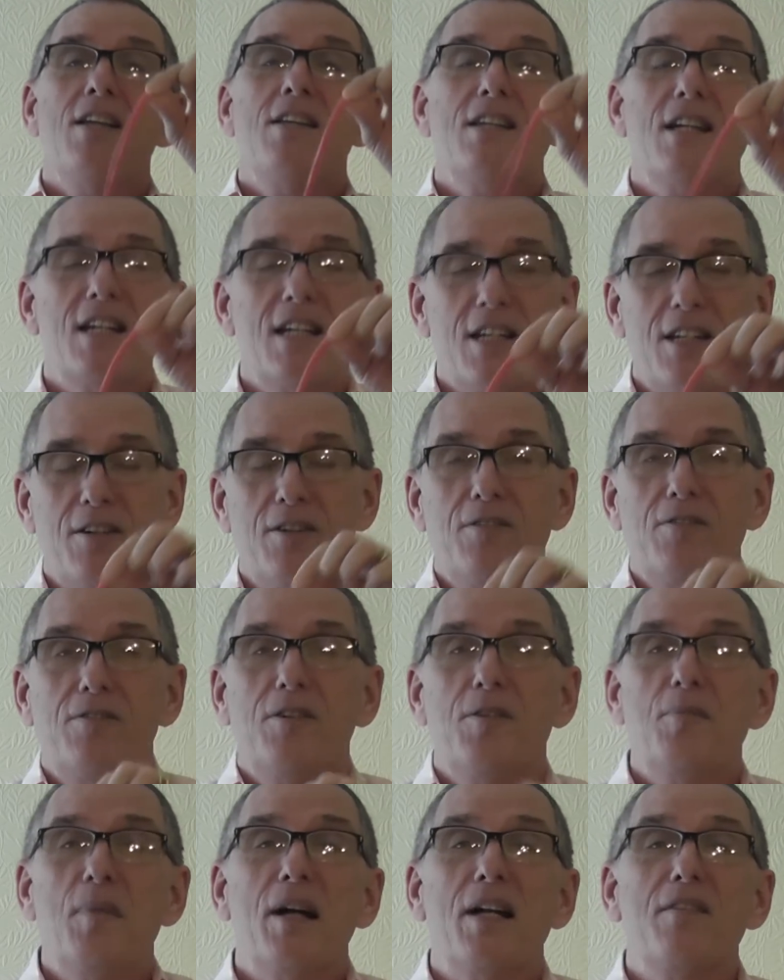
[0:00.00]
Take
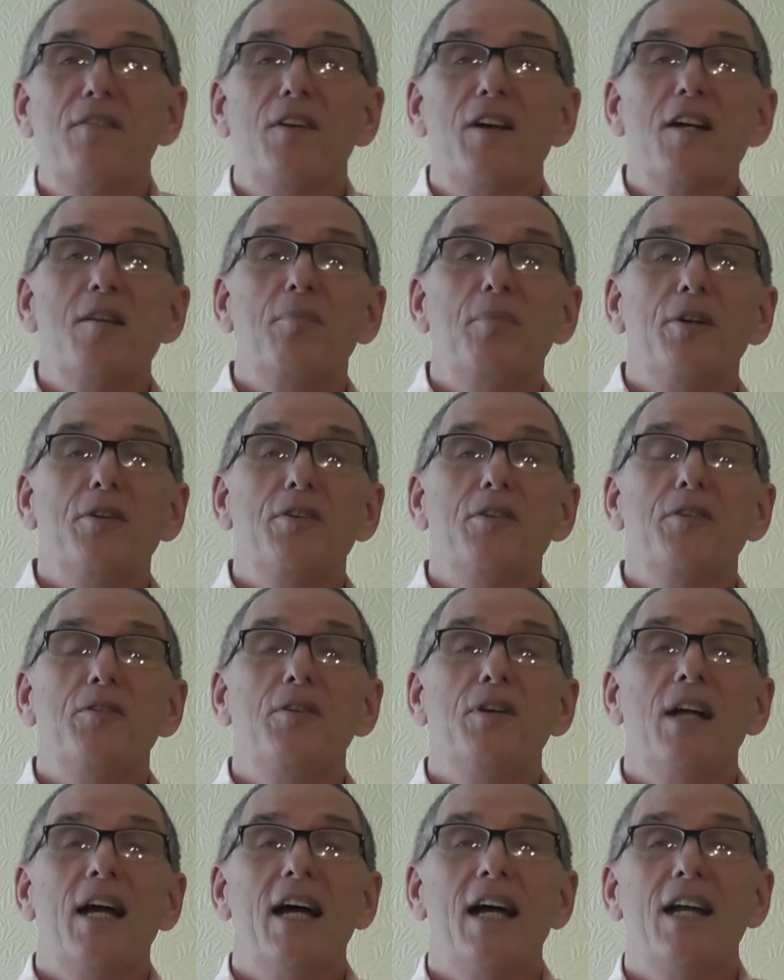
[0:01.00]
your uninflated
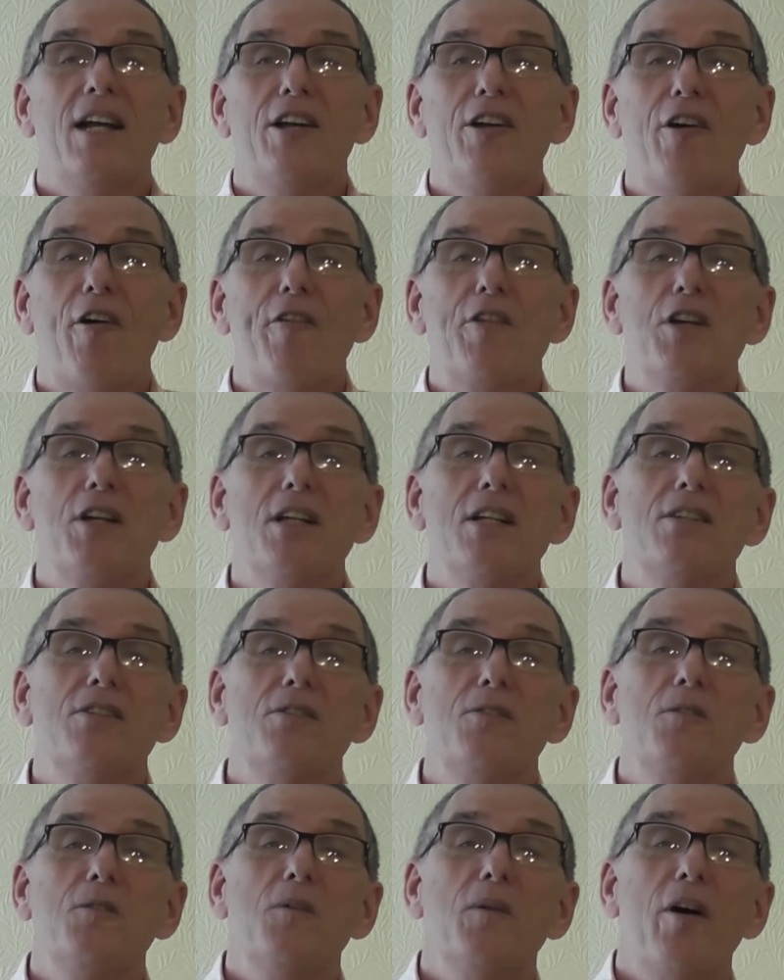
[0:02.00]
balloon, and you need
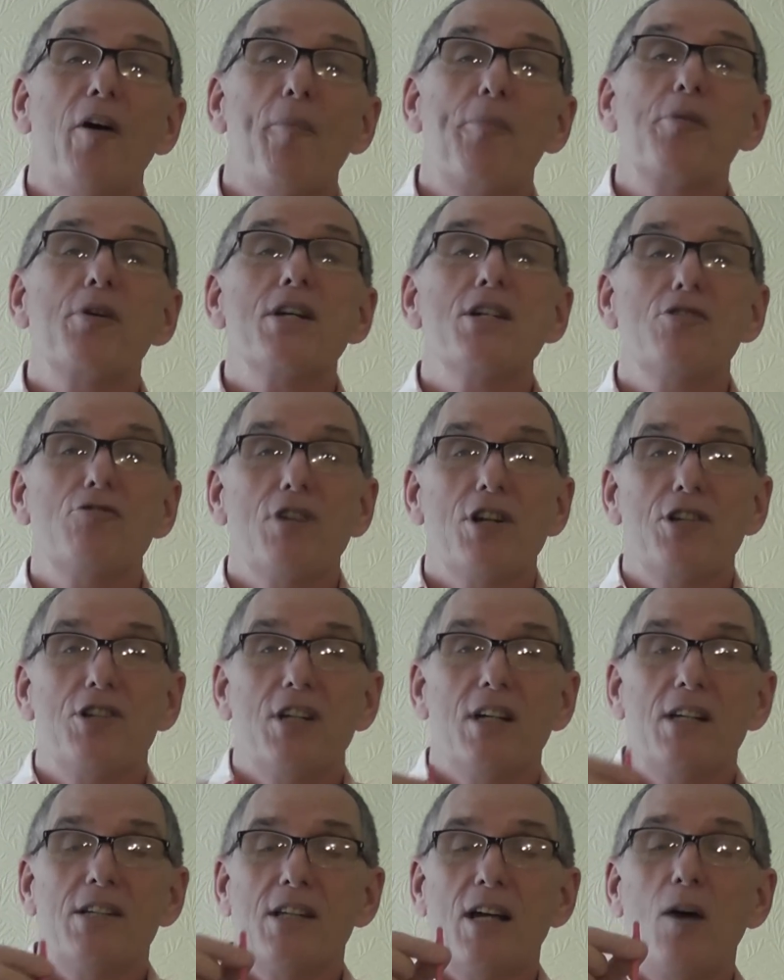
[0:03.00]
to pre-stretch
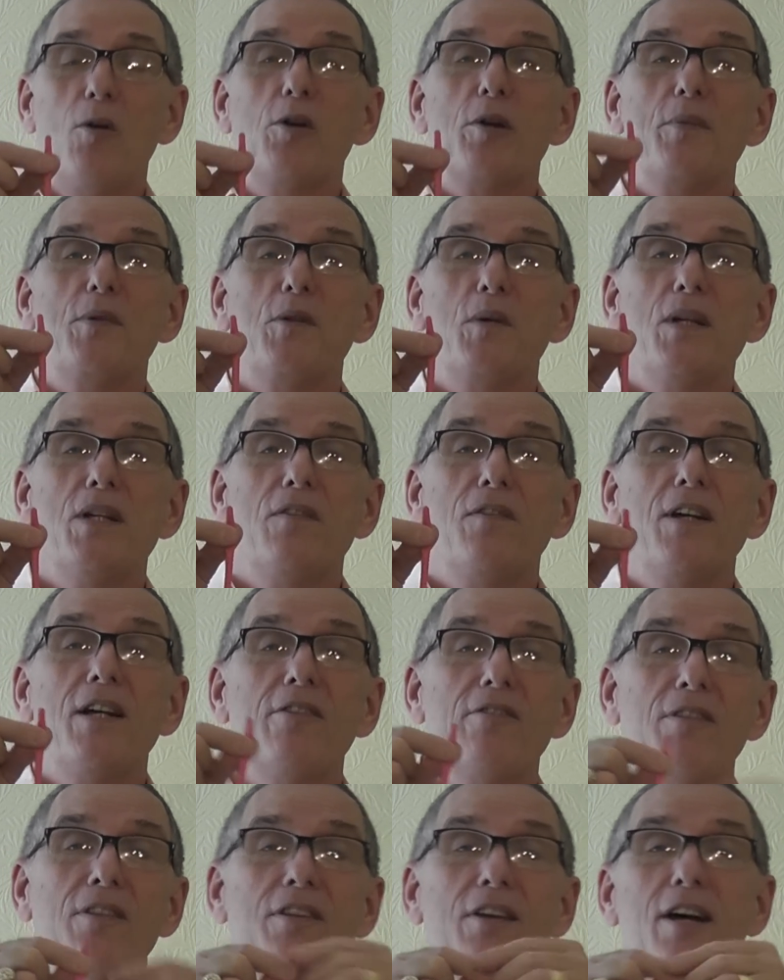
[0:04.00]
it. So hold it between your
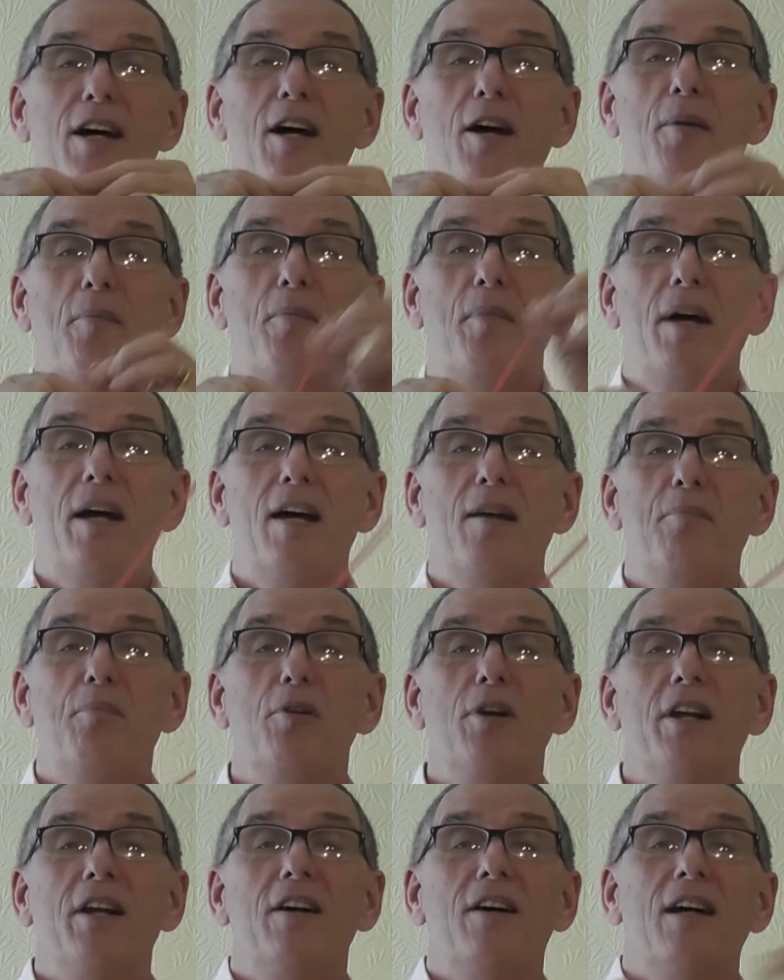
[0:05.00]
finger and thumb and
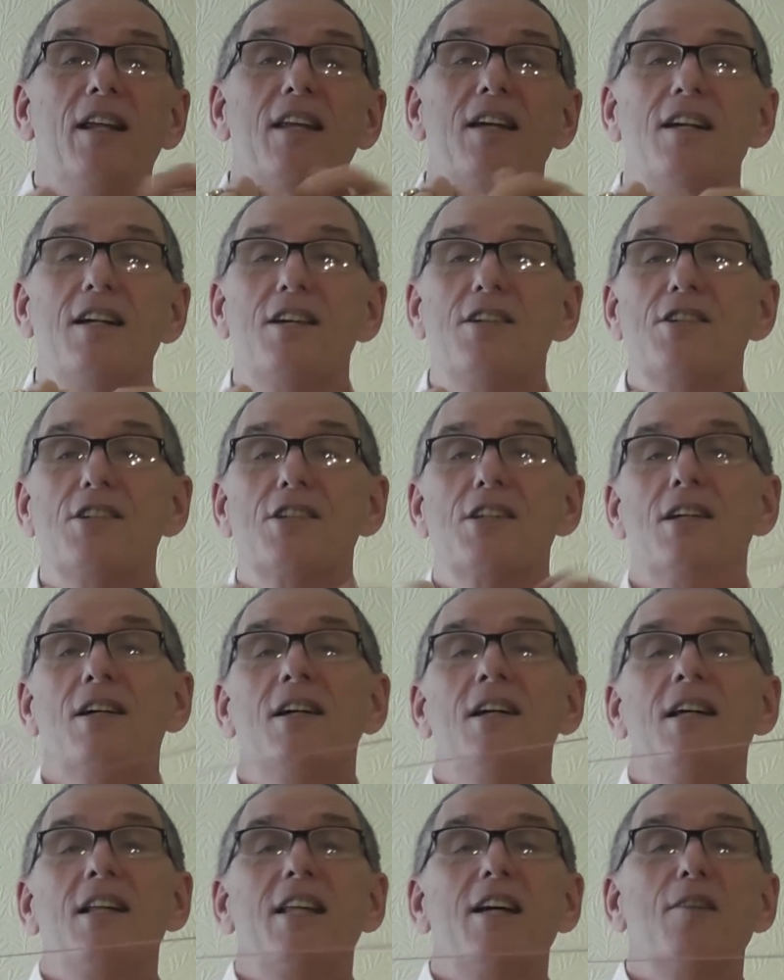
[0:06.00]
pull it like this.
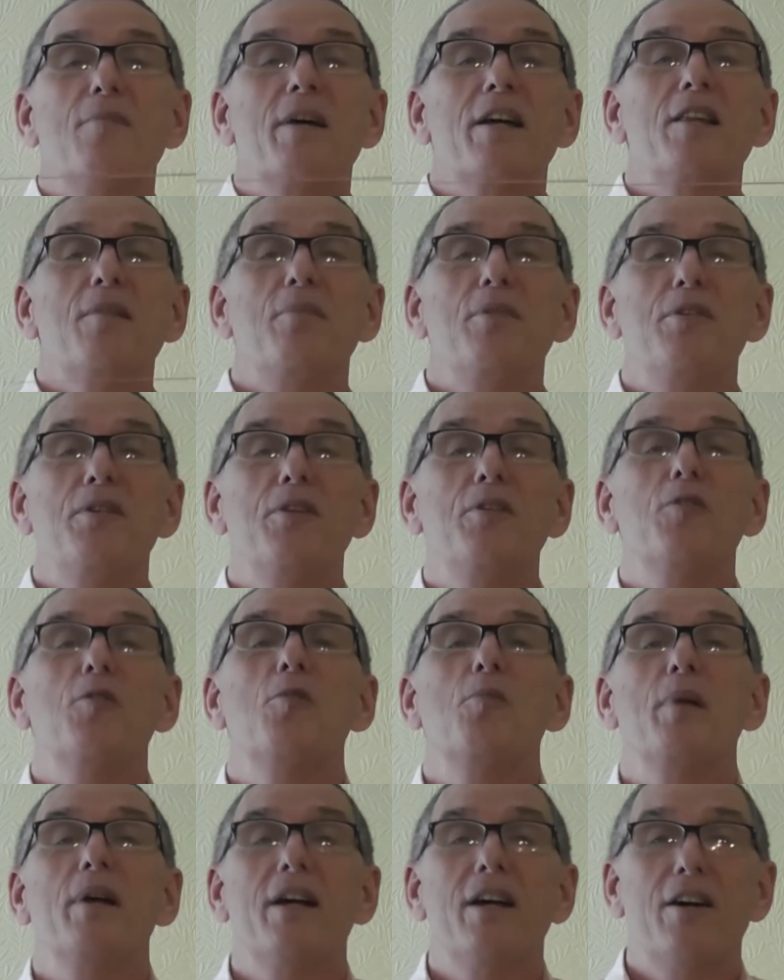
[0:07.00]
That'll make the balloon a
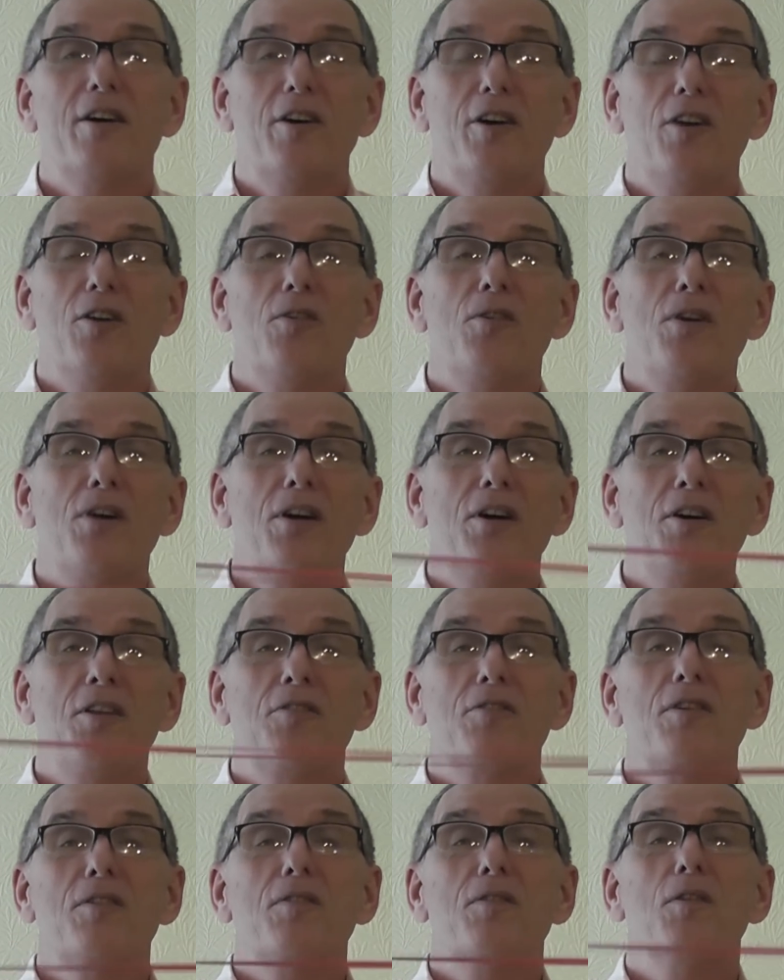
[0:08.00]
little bit longer,
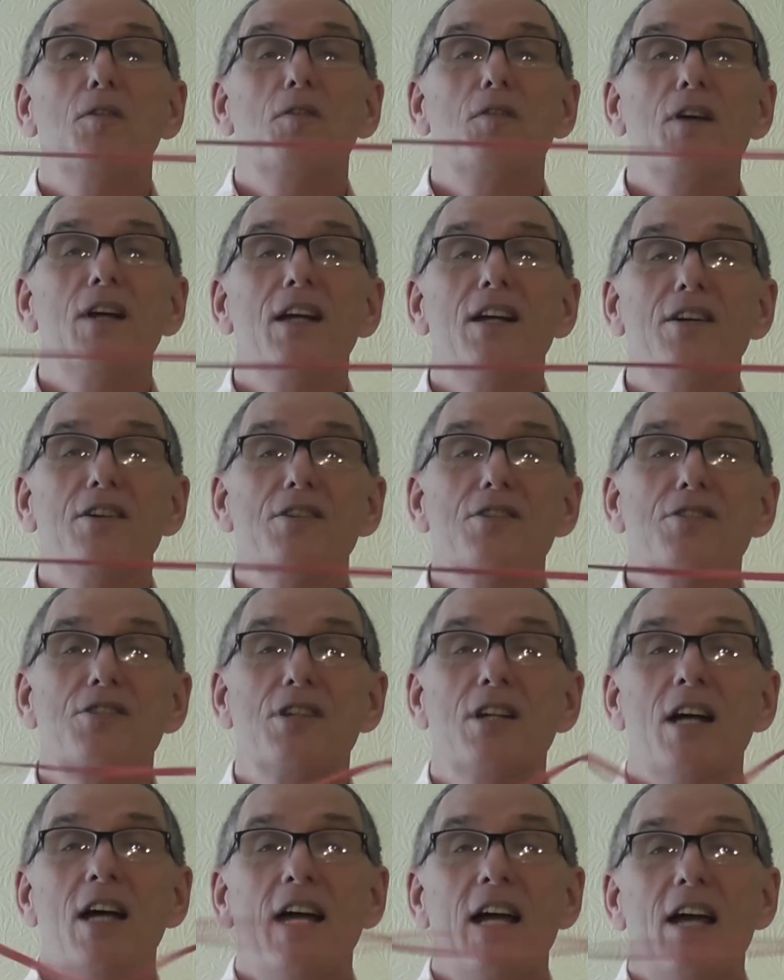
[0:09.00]
three or four
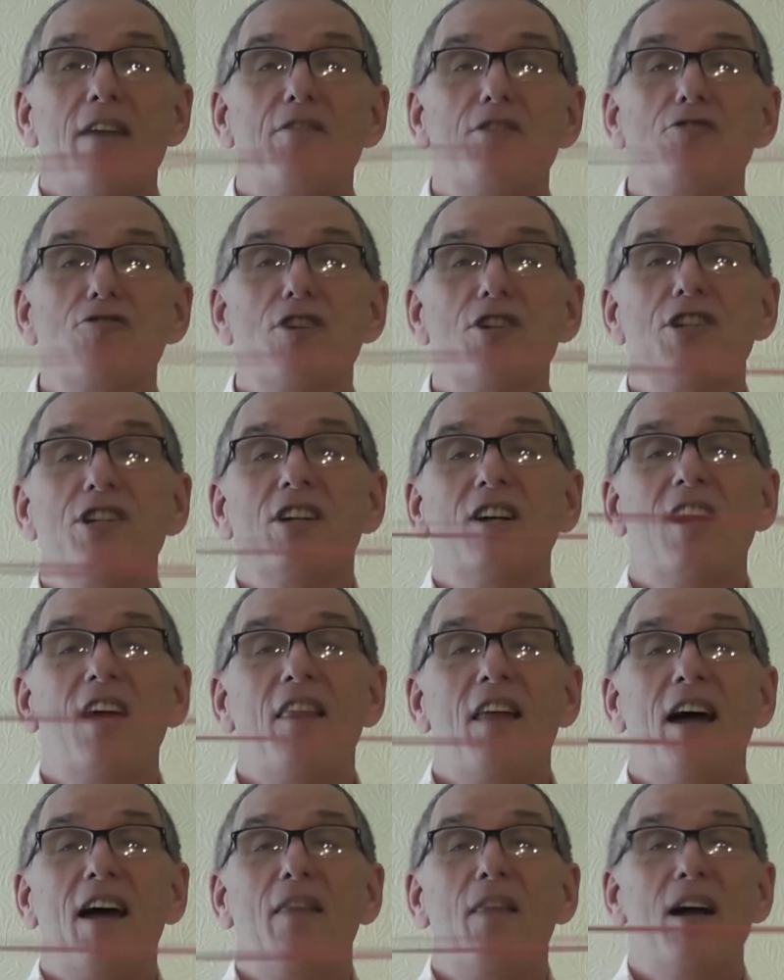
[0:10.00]
fingers. If you stretch it like
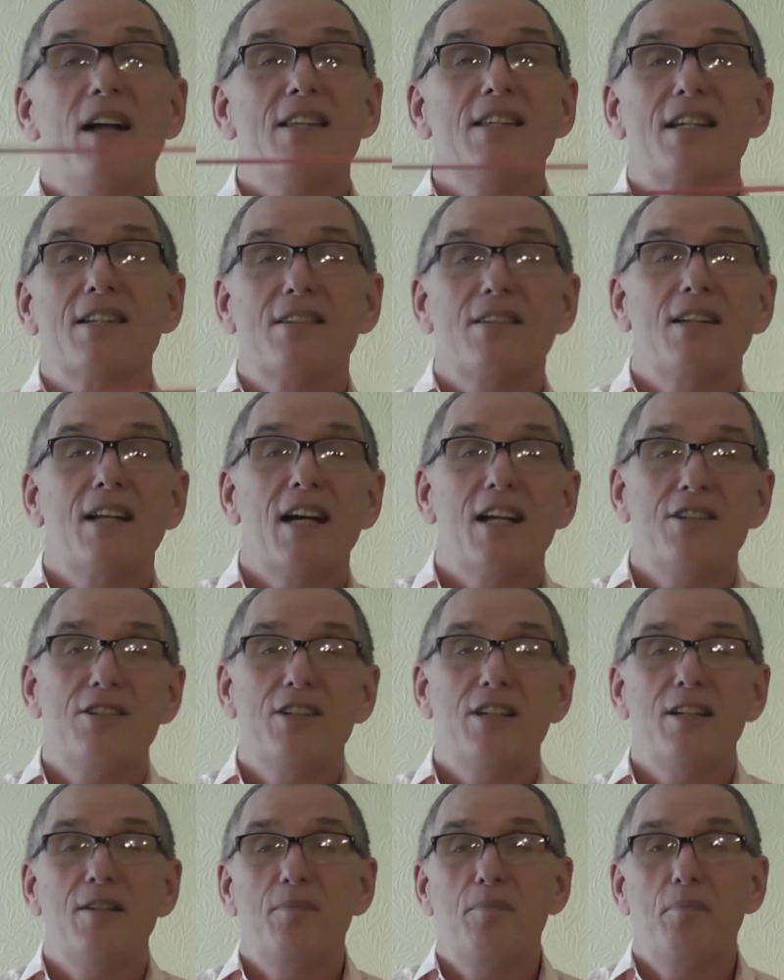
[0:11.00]
that, that doesn't
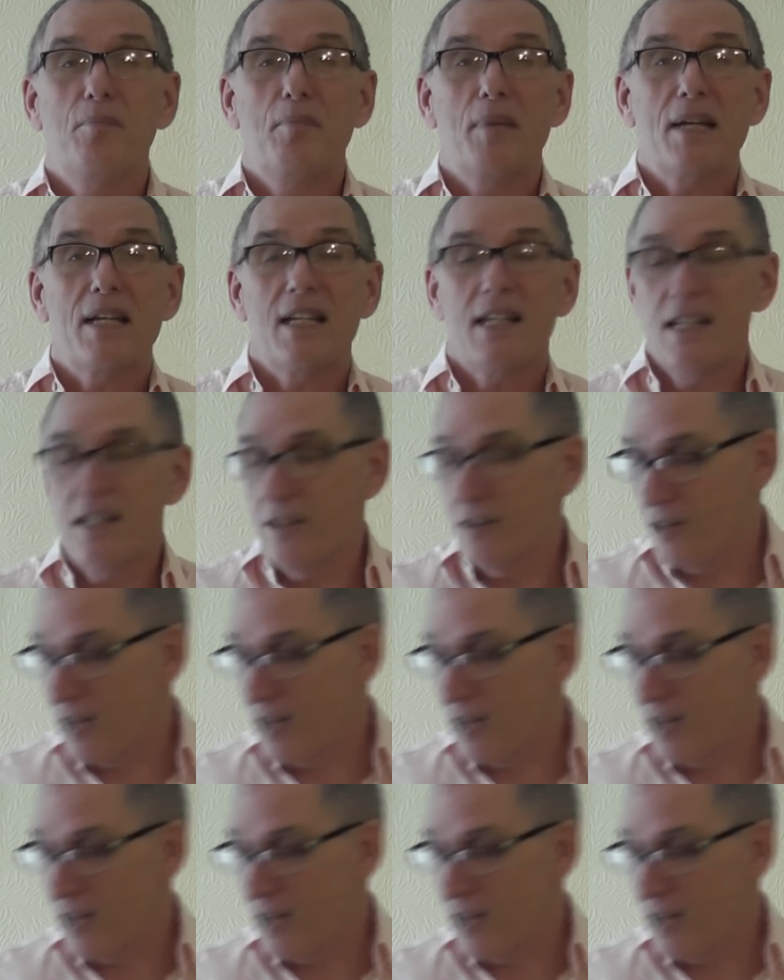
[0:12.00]
actually make it